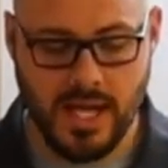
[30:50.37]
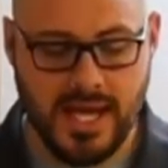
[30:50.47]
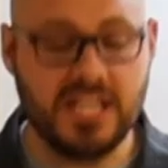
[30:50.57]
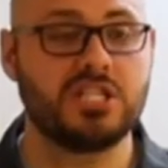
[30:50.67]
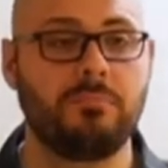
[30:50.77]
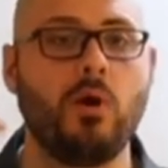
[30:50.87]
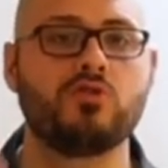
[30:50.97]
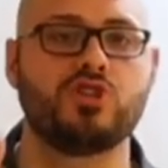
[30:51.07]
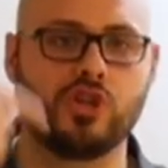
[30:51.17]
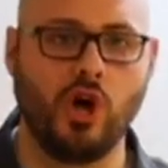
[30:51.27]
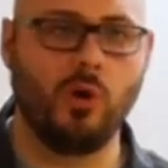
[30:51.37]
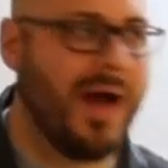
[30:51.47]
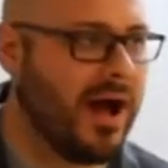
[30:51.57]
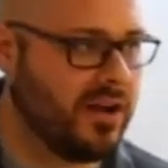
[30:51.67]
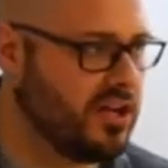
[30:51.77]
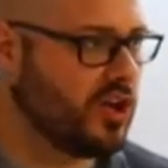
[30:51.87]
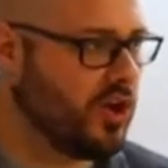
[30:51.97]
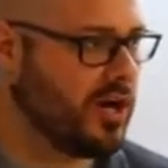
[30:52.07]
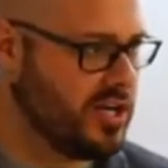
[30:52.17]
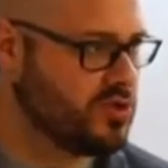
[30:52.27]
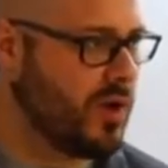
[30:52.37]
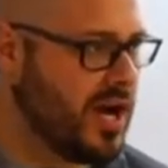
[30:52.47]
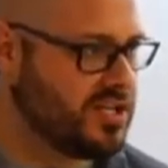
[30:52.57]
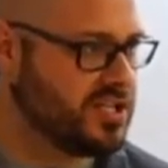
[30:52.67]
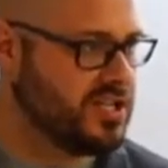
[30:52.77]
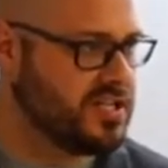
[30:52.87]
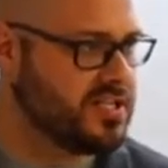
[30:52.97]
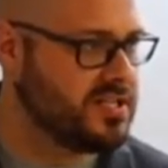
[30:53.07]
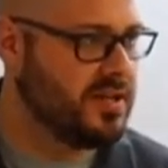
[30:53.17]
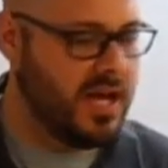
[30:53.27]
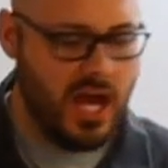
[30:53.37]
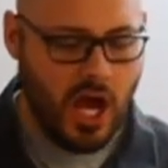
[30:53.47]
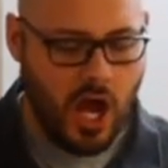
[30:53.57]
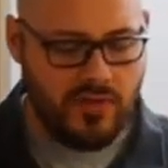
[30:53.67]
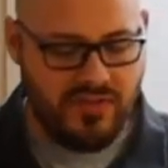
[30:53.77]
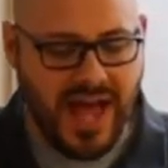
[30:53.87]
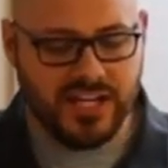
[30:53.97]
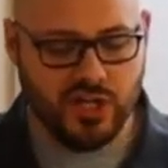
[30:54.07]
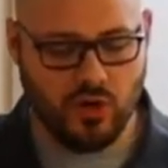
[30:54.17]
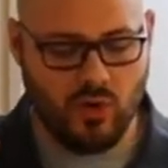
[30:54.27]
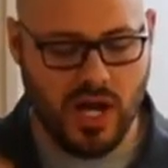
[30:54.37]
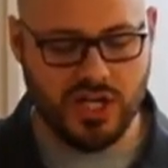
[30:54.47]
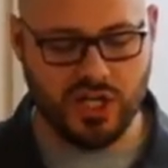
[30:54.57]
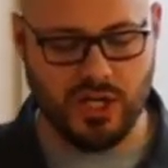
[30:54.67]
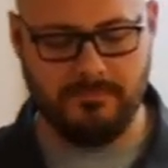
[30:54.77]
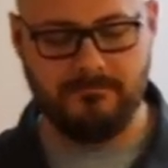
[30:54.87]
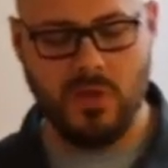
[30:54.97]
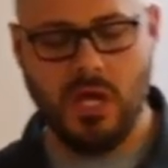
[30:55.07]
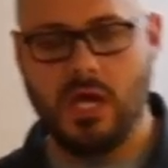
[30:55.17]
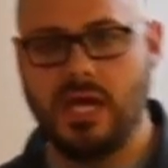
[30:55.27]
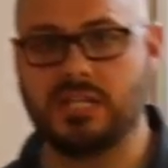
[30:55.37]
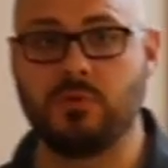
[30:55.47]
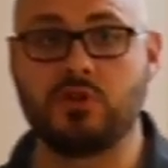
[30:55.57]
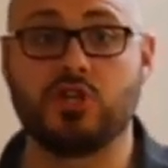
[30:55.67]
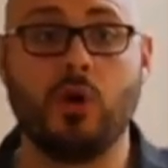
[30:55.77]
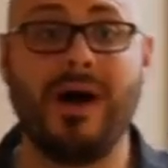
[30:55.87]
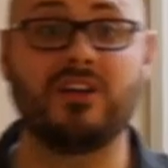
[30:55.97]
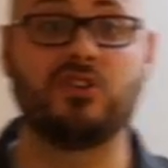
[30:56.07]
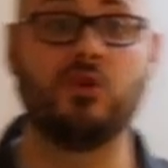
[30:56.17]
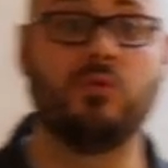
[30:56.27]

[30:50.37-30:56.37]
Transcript: is supposed to go out and declare His righteousness. That generation is supposed to go out to